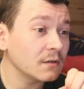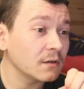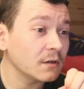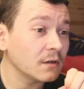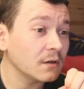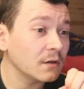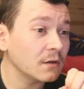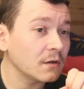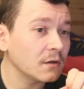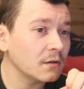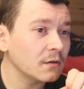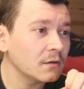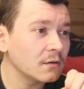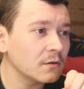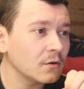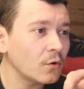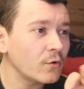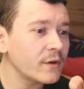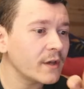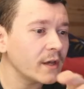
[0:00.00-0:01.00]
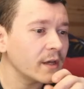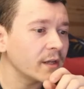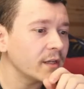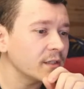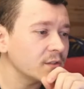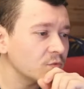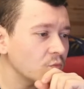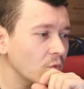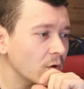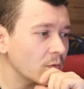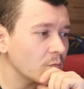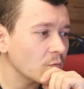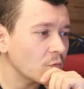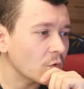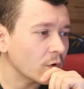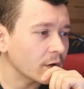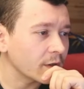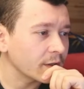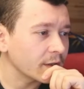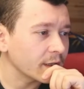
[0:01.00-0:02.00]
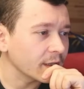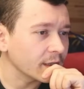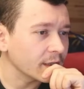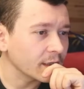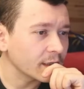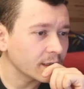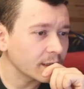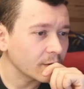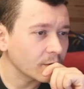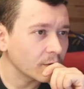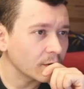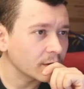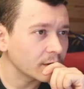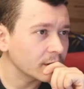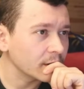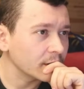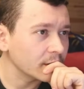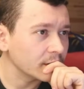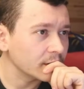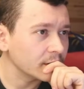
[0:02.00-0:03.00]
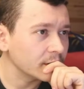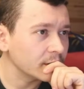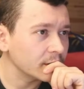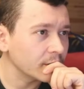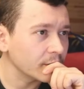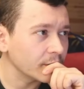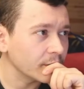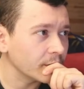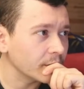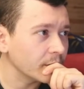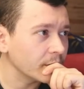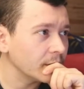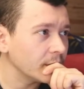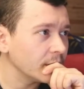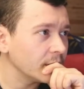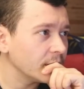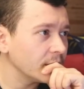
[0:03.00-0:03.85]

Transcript: Oh yeah, and it's one more thing that I wanted to show you.